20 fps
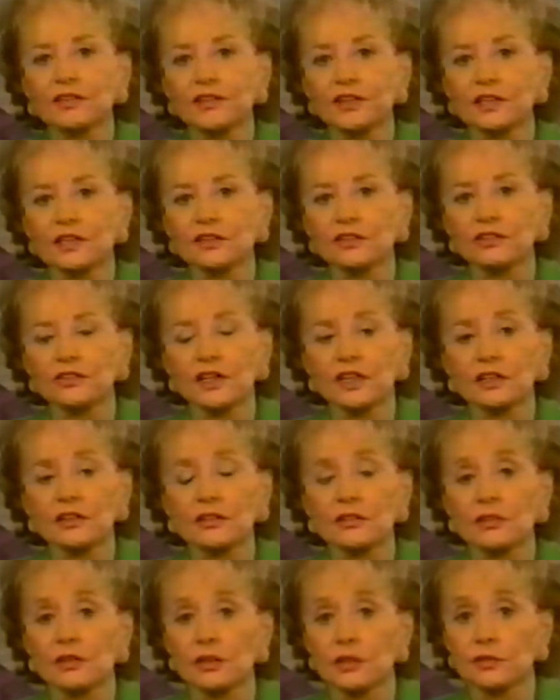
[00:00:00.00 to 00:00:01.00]
to think it
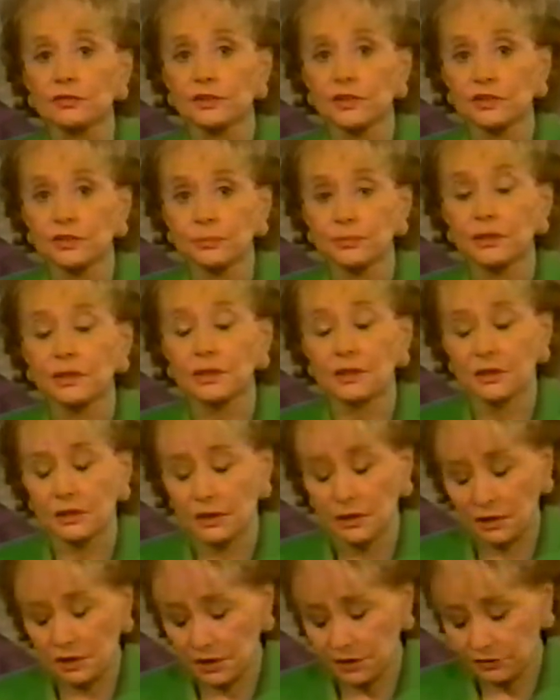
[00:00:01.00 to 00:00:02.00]
saddened all of us, but
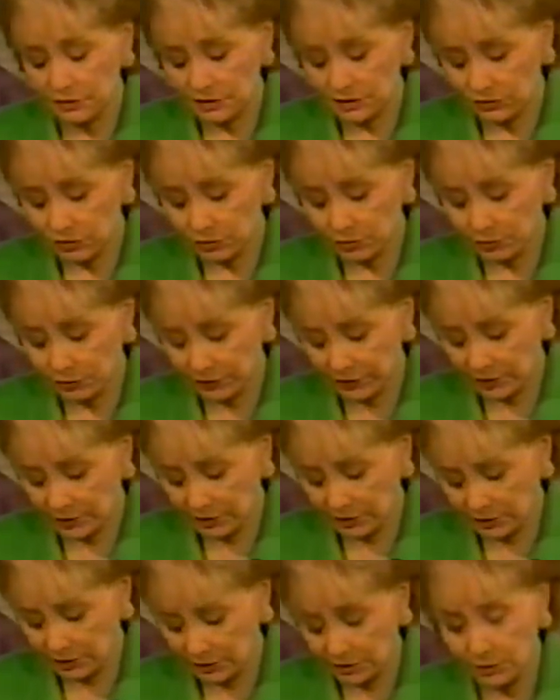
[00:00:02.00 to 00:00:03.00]
I have a terrible
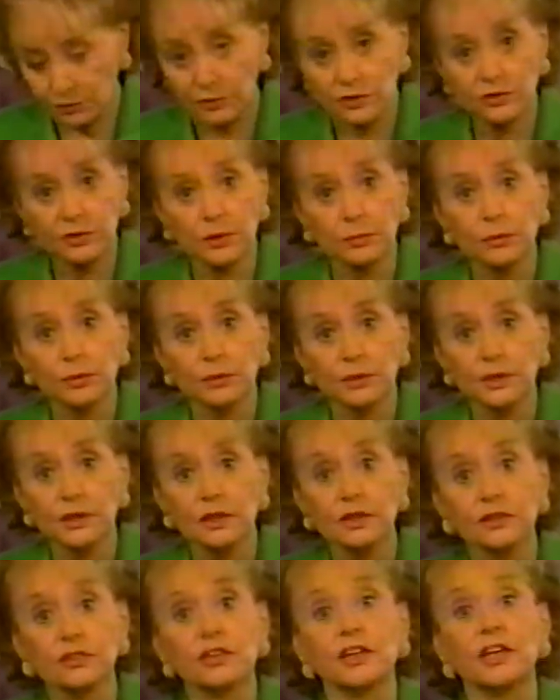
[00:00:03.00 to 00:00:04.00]
feeling that there were some who were
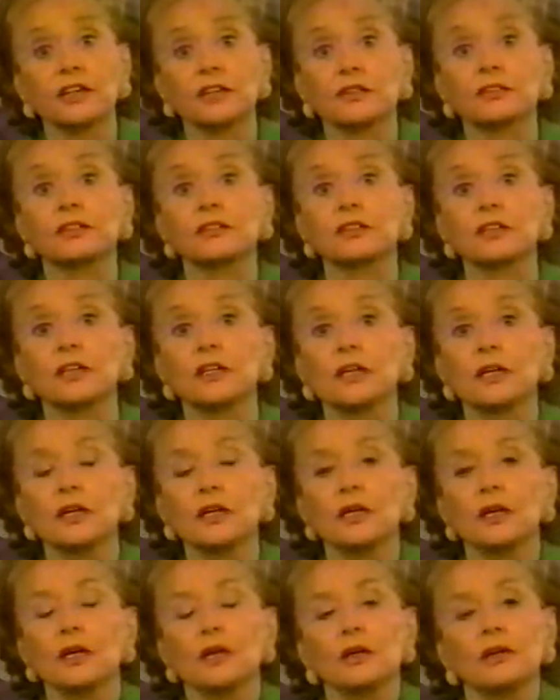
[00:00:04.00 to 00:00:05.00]
not saddened.
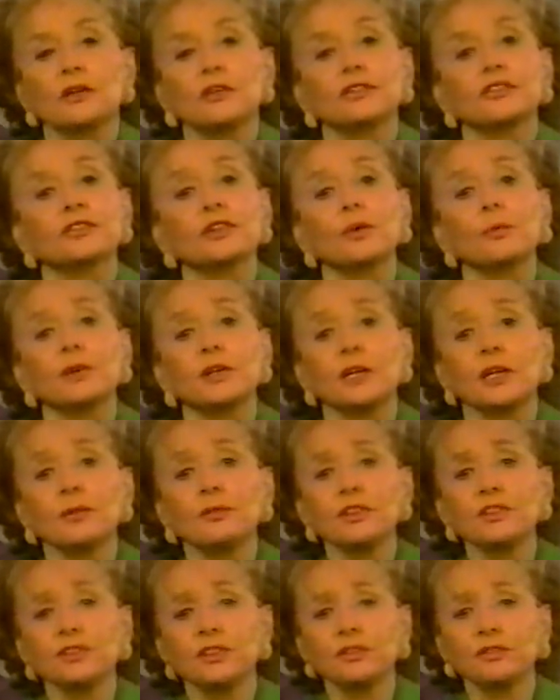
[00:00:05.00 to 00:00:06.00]
So when I
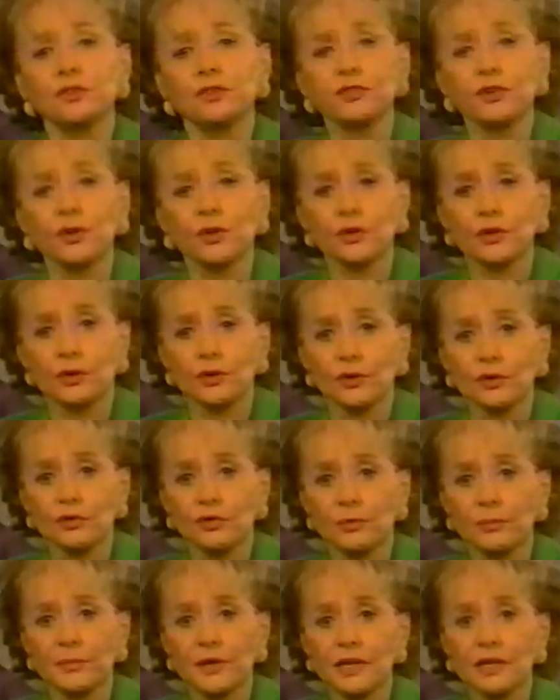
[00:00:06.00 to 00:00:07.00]
received a phone call
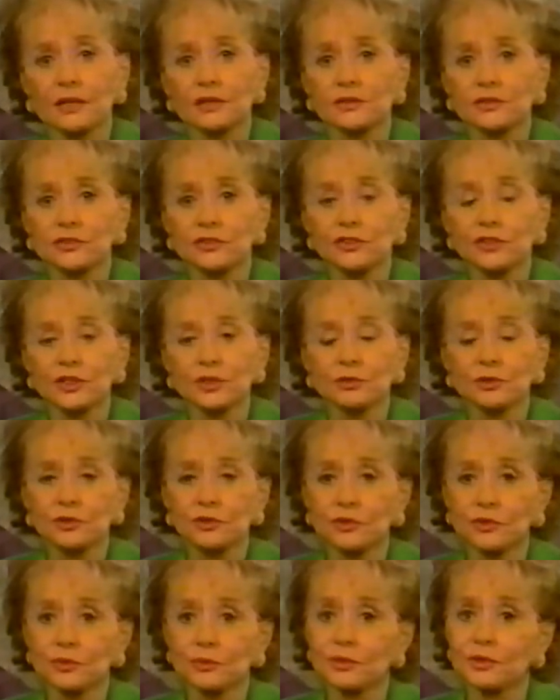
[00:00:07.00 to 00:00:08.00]
from Ellen
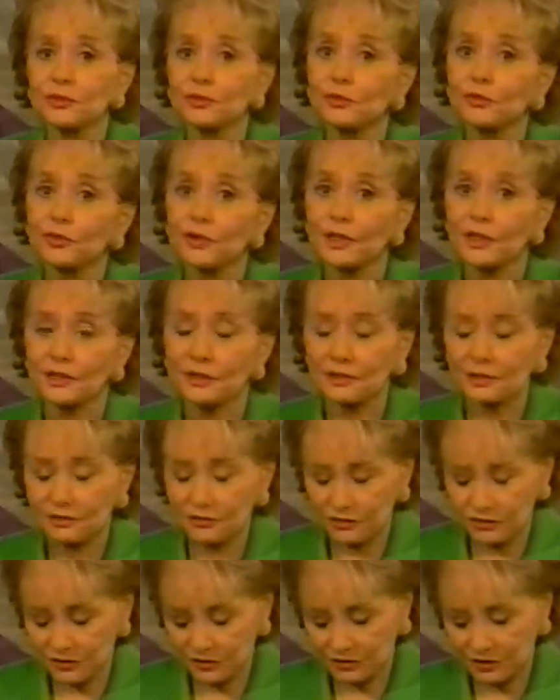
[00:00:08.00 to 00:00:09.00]
DeGeneres, who is a friend, and
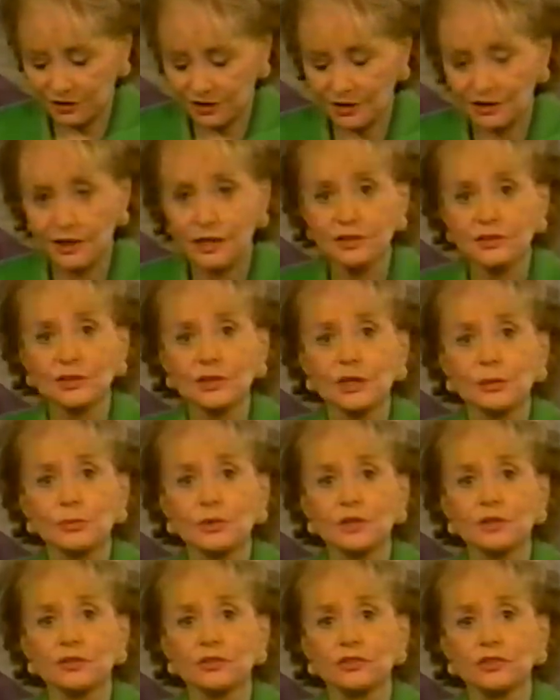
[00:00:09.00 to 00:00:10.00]
she said, I'd like to come
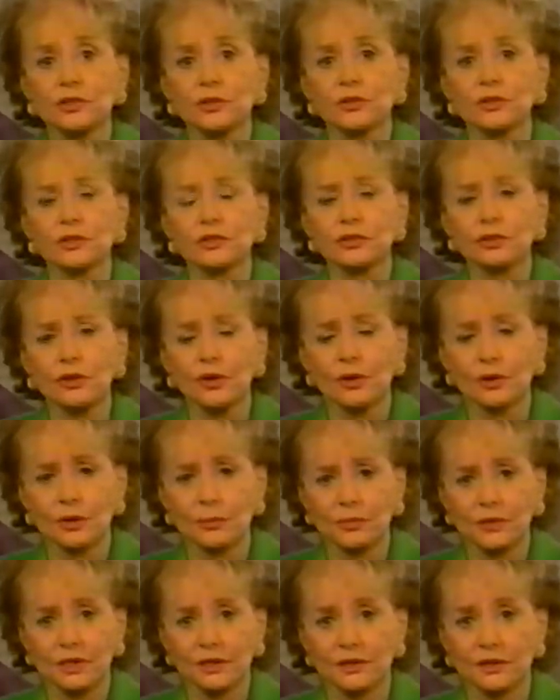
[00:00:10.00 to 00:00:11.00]
on the show to talk
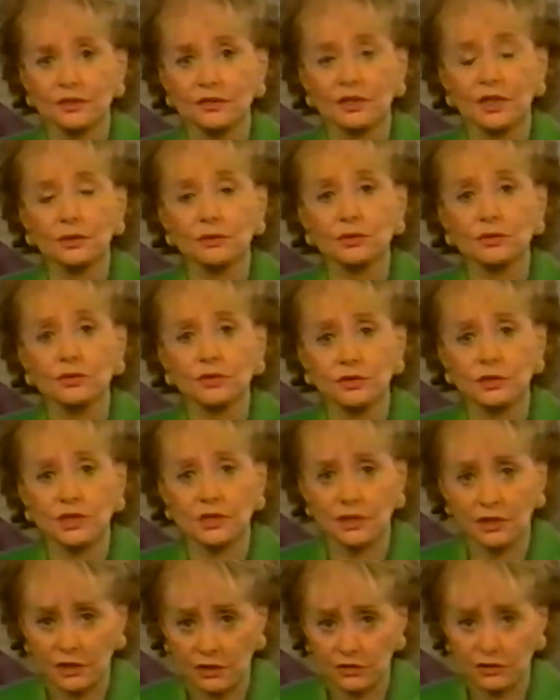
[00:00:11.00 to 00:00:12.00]
about this, I was very
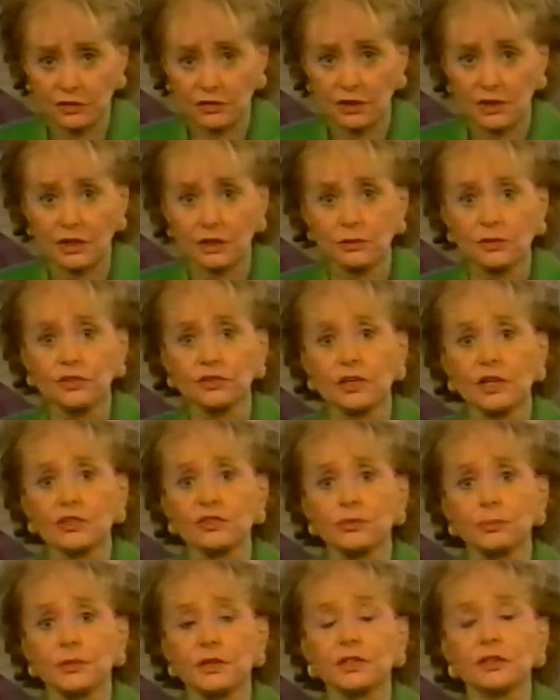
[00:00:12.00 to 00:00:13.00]
touched. And I was
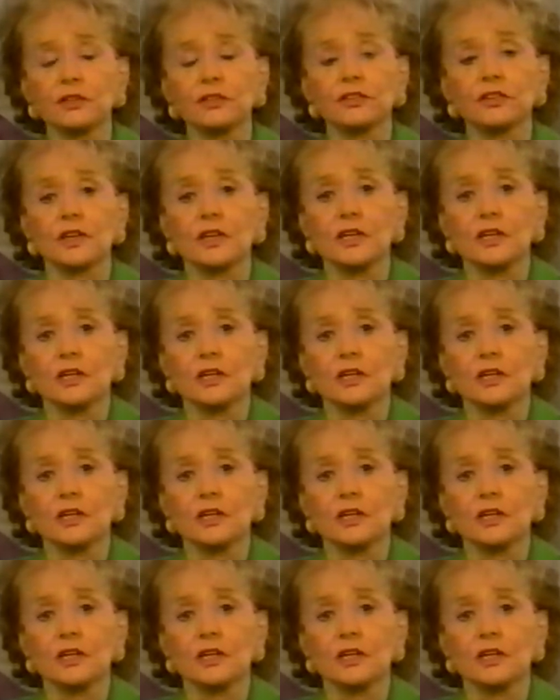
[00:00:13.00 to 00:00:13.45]
touched because